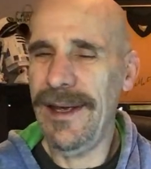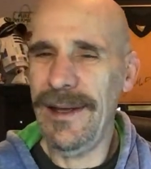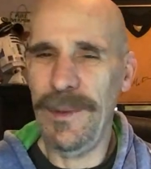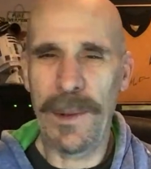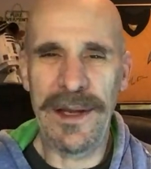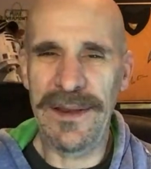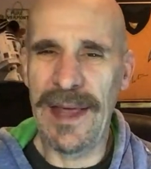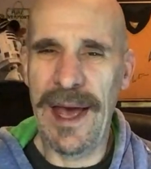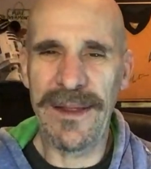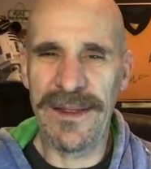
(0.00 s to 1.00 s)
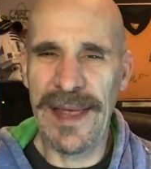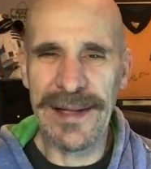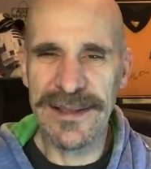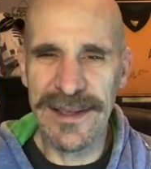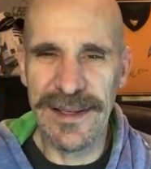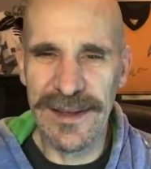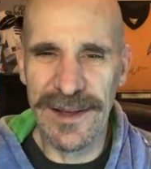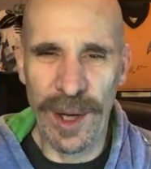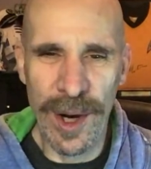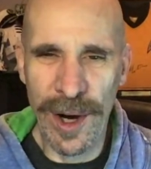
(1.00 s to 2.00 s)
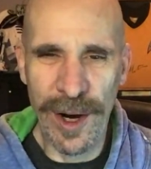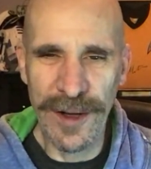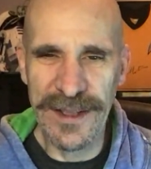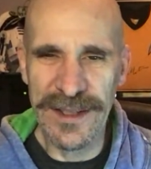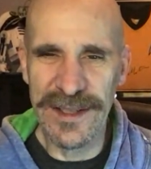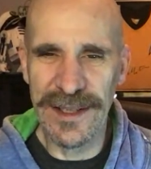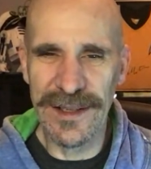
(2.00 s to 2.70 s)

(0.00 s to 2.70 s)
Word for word: right? That, that's the, the hardest.